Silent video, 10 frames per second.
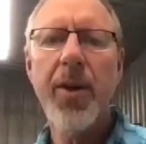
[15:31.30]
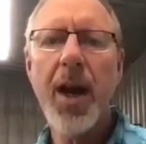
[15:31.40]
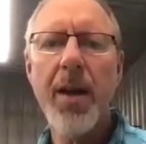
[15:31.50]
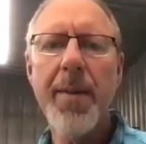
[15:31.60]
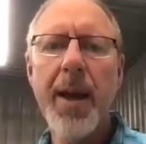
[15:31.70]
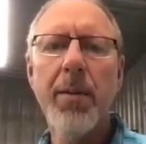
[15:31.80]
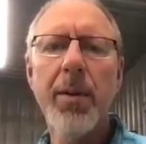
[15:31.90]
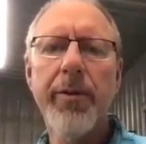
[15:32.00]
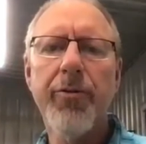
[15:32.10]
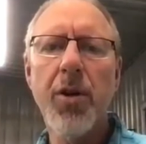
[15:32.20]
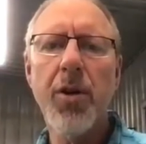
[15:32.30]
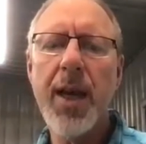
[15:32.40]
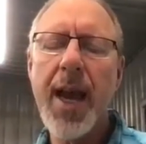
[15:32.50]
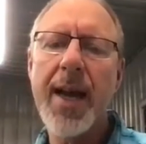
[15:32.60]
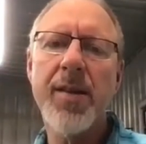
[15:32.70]
got to be able to
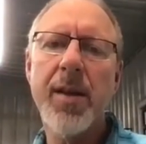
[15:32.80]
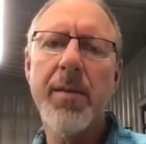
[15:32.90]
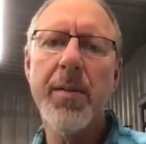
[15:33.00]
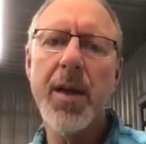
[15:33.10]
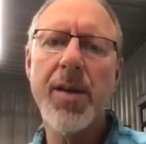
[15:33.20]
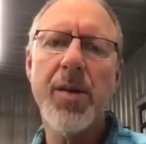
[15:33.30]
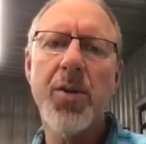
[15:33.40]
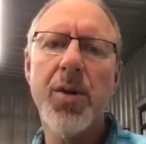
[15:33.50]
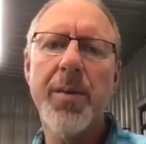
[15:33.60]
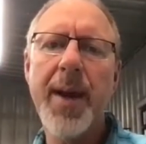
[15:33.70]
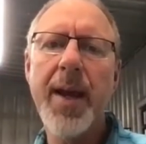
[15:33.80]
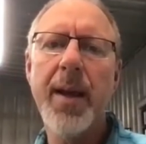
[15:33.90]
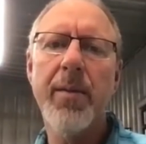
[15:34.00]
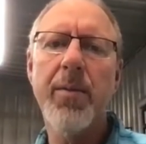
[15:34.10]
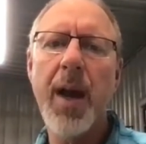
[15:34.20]
forecast the customer
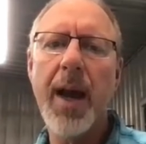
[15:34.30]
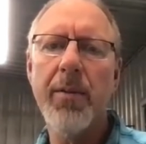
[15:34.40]
demand